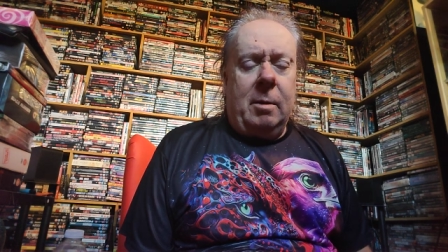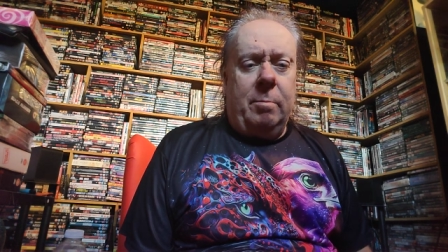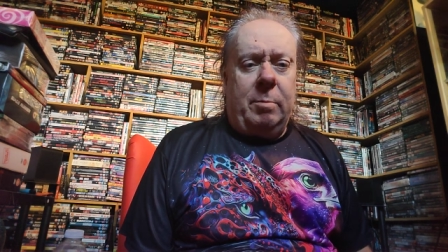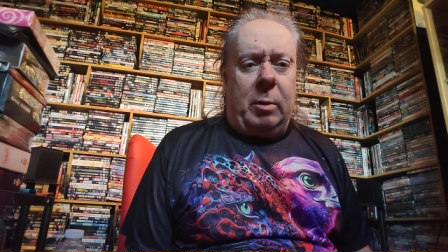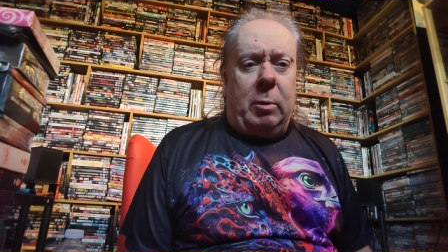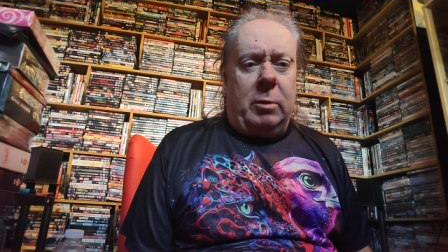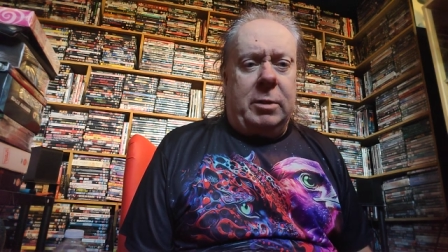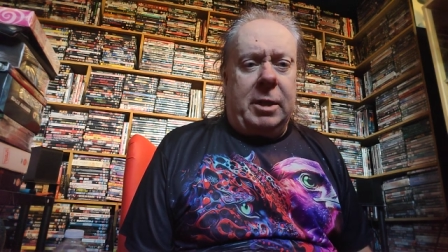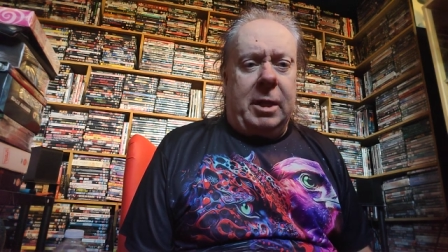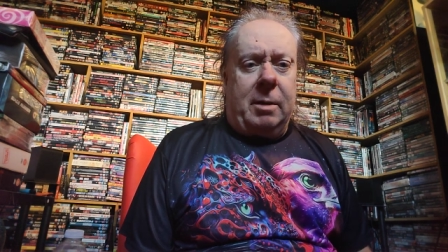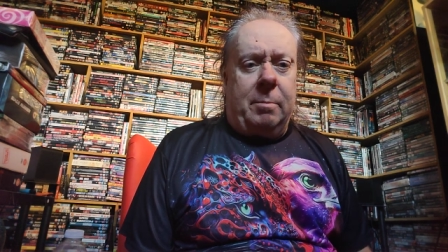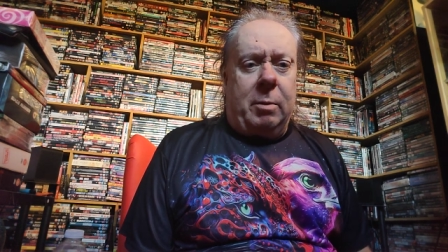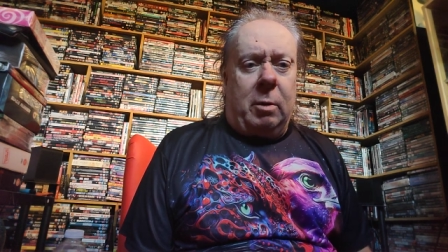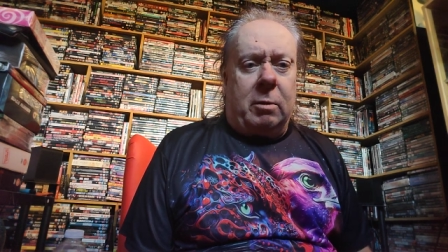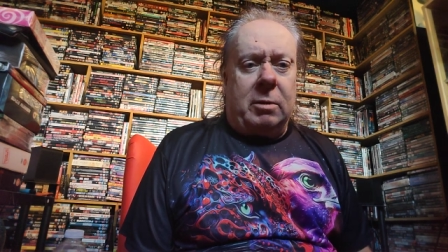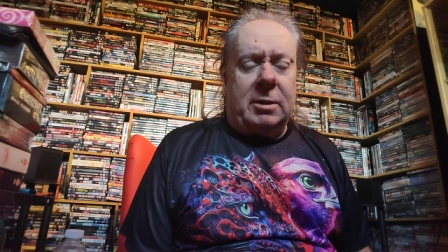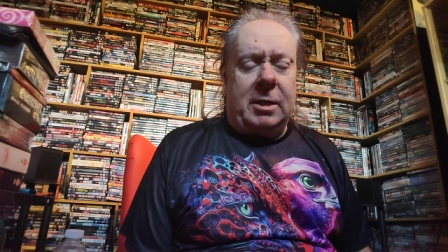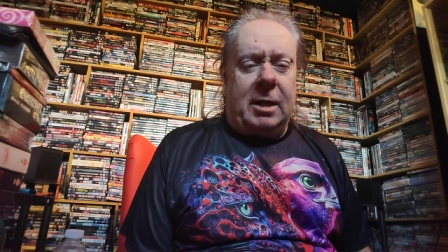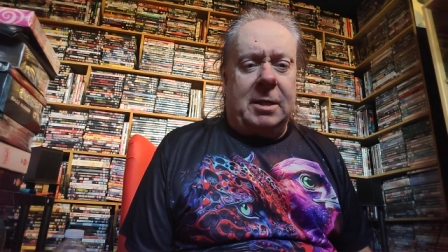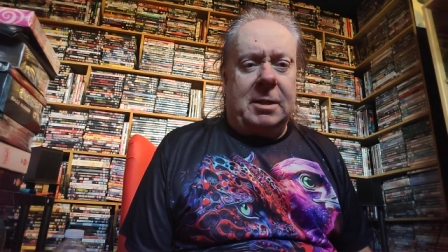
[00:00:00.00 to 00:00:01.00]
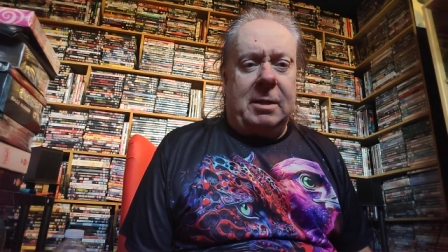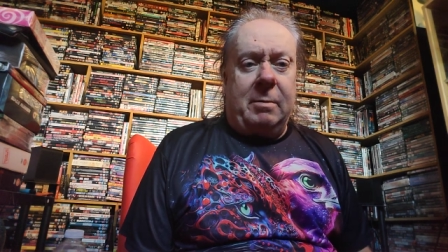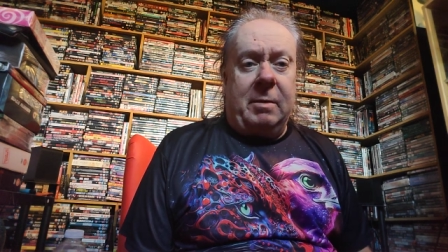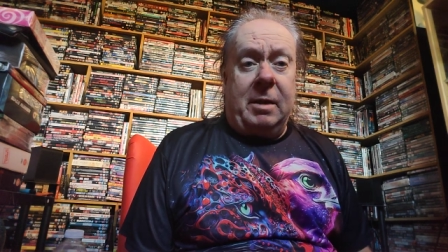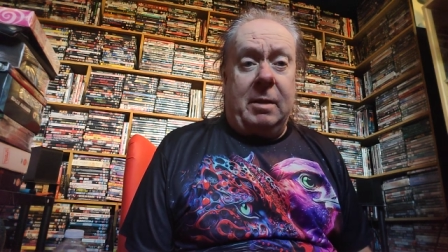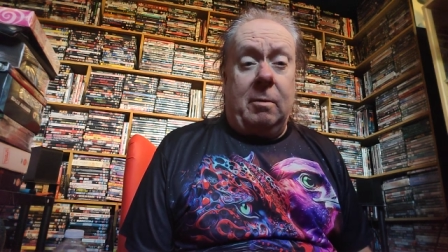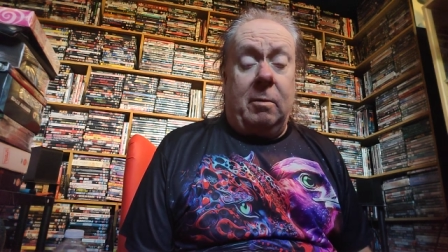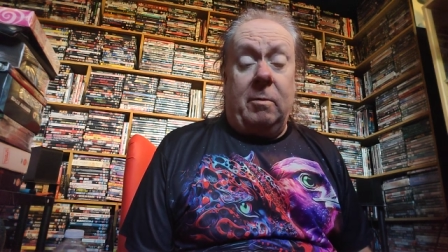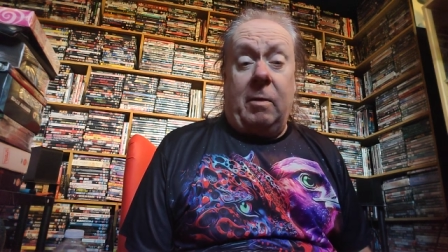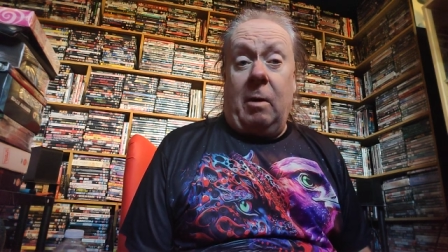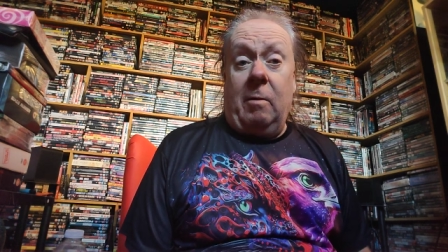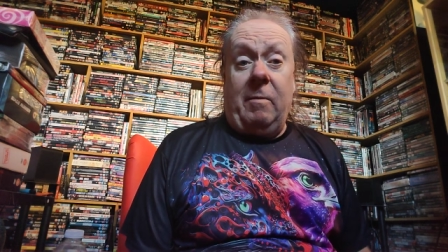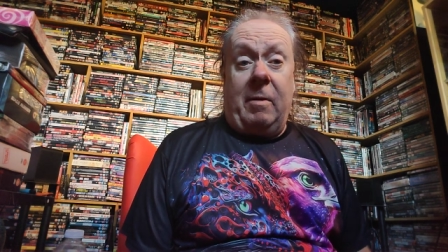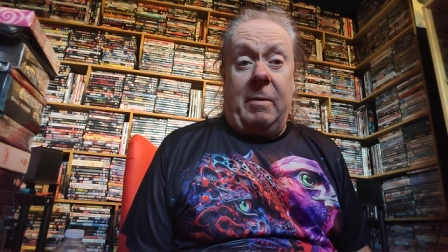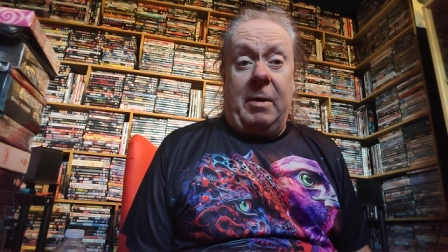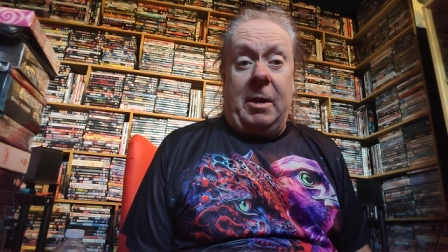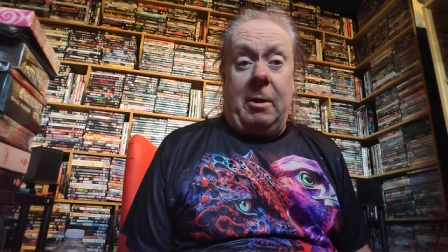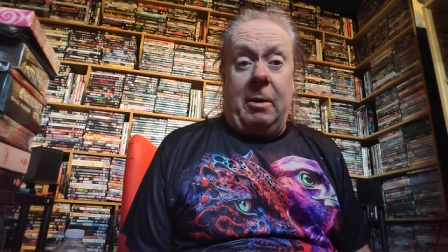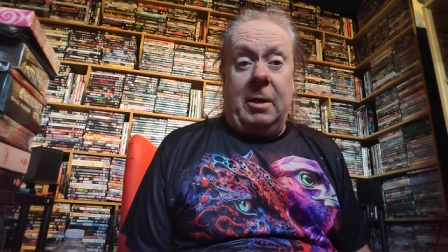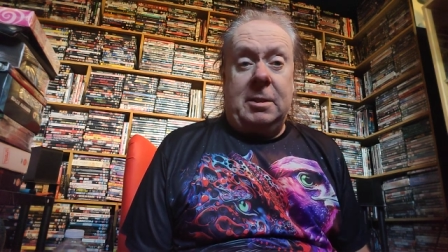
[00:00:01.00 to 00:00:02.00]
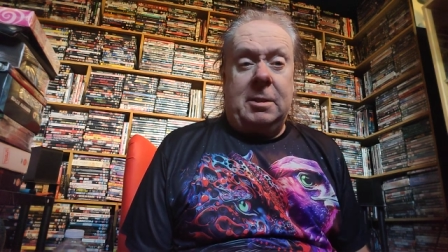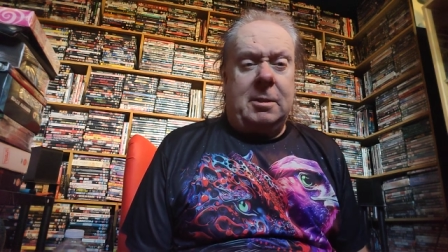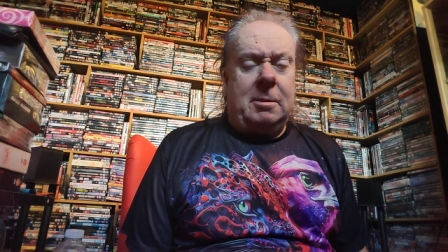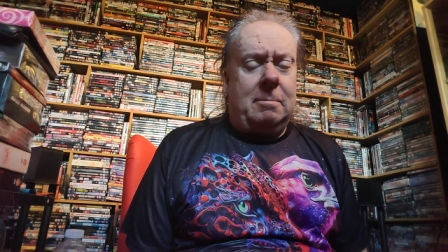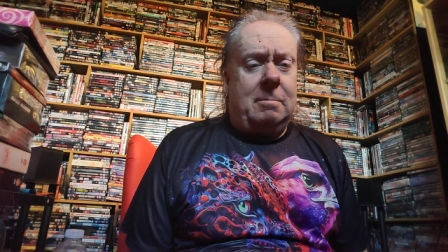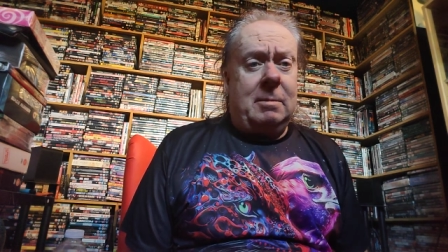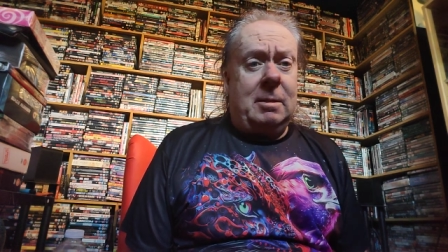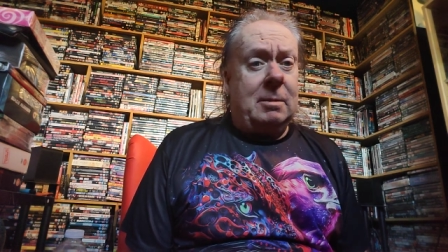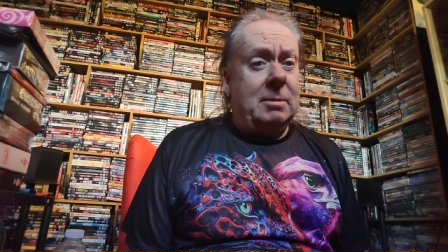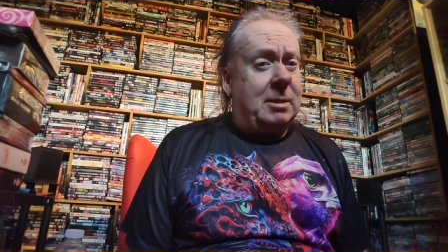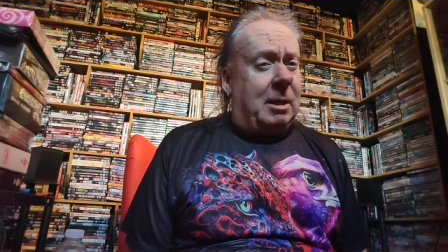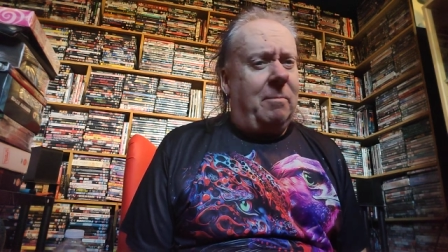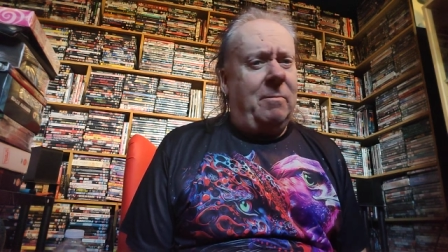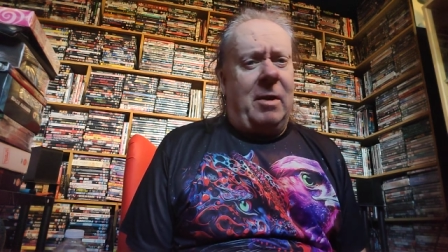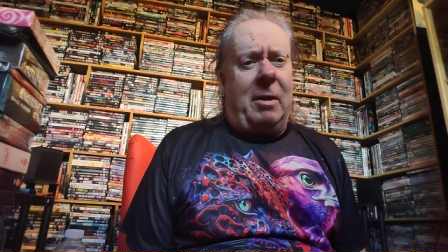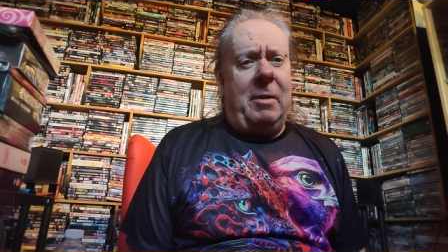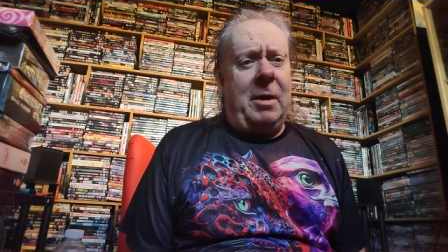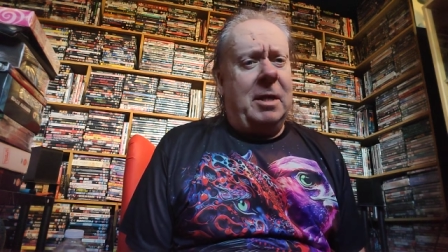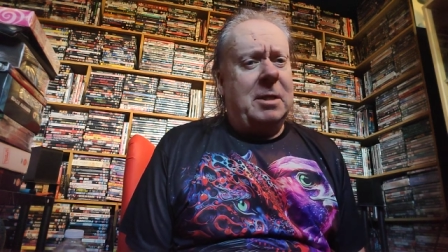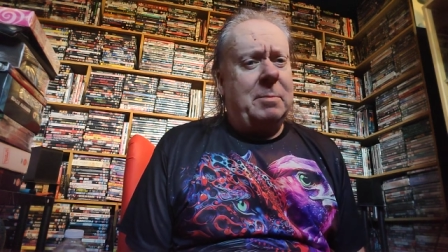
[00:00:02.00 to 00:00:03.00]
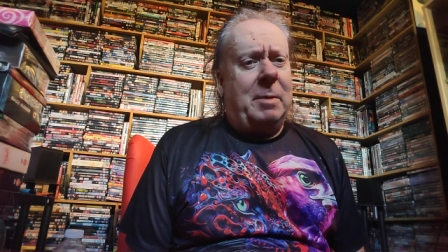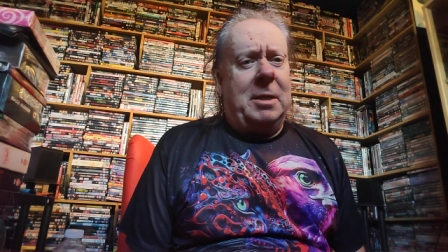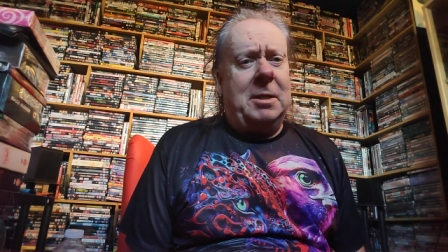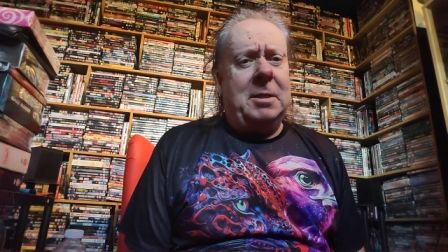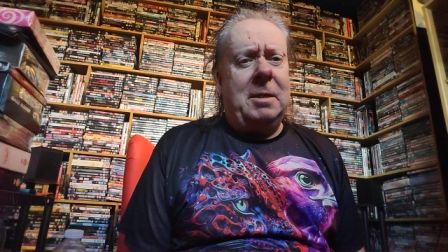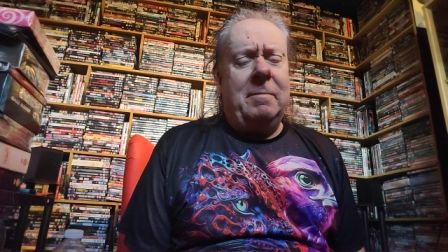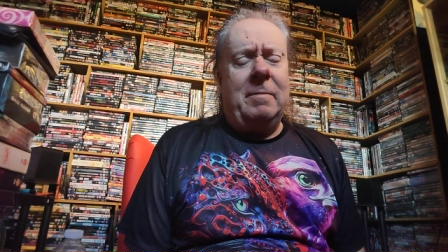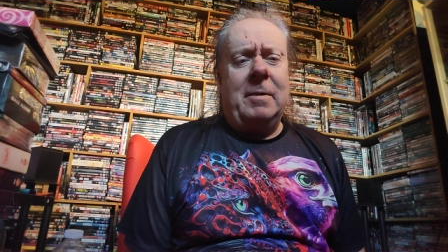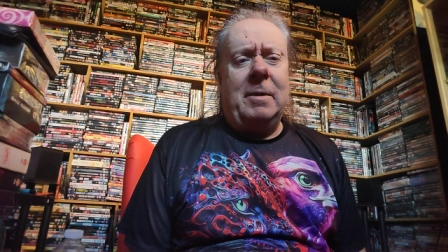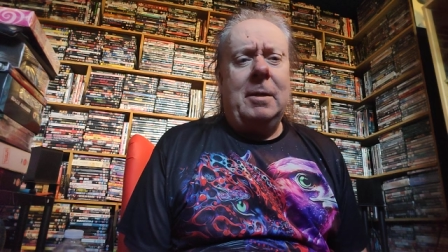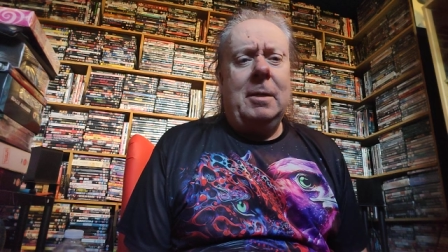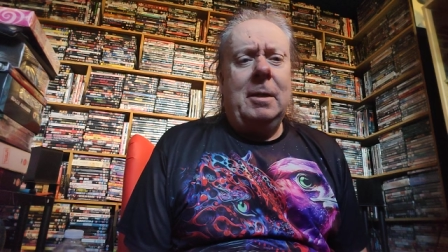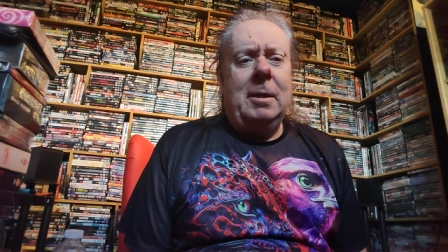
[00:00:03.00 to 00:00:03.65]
boutique box sets and everything, although very nice, some very expensive,